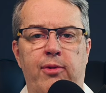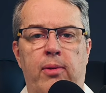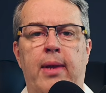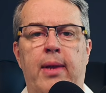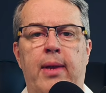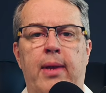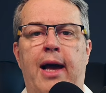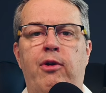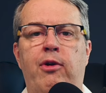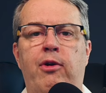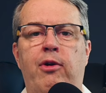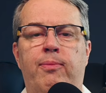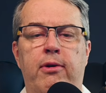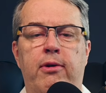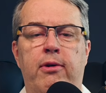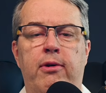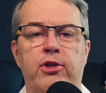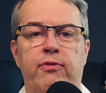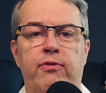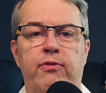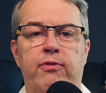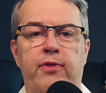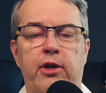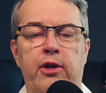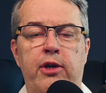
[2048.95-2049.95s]
I would post a
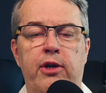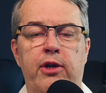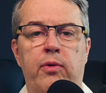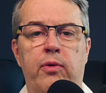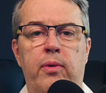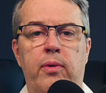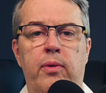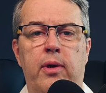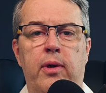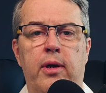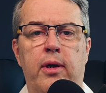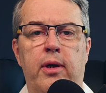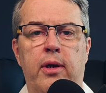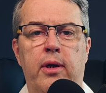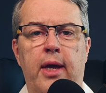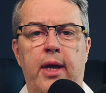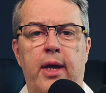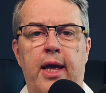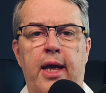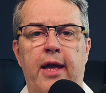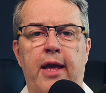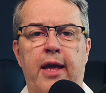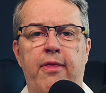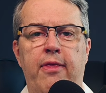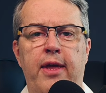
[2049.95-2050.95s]
video,
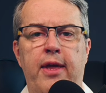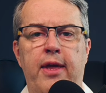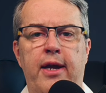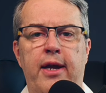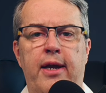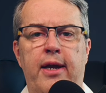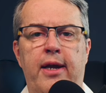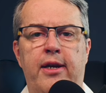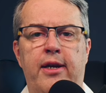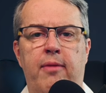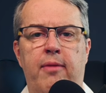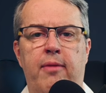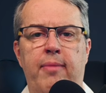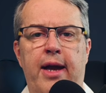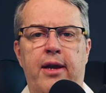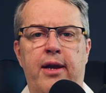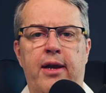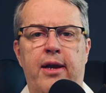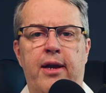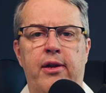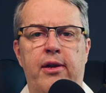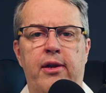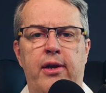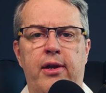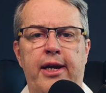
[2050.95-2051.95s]
and then I'd come back a
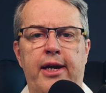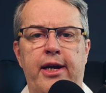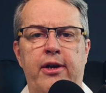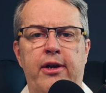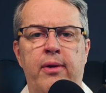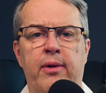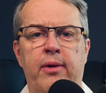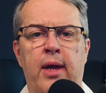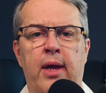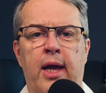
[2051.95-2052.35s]
little later.